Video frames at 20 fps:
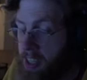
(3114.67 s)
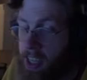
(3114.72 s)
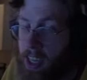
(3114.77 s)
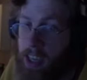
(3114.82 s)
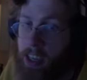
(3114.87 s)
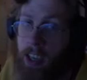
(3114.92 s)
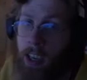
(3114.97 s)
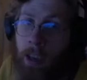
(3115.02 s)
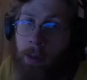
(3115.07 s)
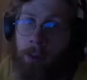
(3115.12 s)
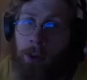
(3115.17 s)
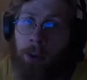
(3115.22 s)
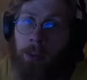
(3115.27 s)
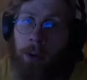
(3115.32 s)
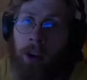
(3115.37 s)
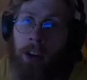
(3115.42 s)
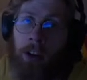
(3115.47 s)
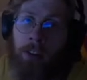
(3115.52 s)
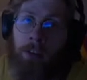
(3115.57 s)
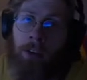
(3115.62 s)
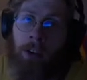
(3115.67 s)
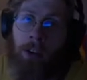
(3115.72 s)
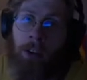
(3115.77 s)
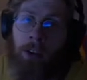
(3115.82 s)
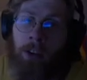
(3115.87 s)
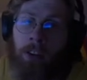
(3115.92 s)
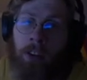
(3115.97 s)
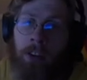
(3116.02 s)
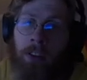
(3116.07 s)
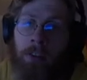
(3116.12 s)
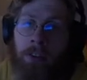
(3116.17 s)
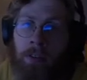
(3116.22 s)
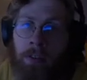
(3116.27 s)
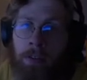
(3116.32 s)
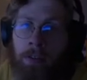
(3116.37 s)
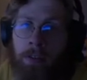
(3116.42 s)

a game you might have heard of